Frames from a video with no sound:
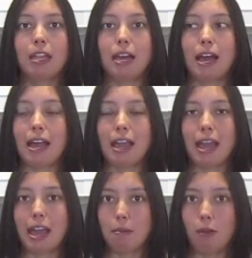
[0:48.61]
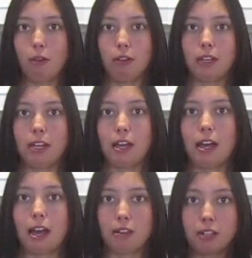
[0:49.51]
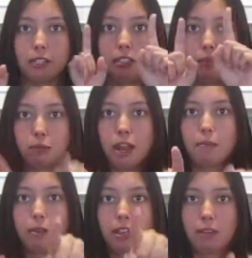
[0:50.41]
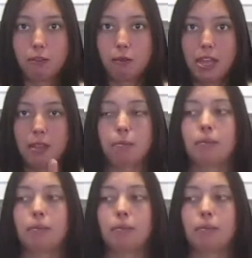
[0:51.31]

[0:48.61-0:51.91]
that I am holding a 100 subscriber giveaway.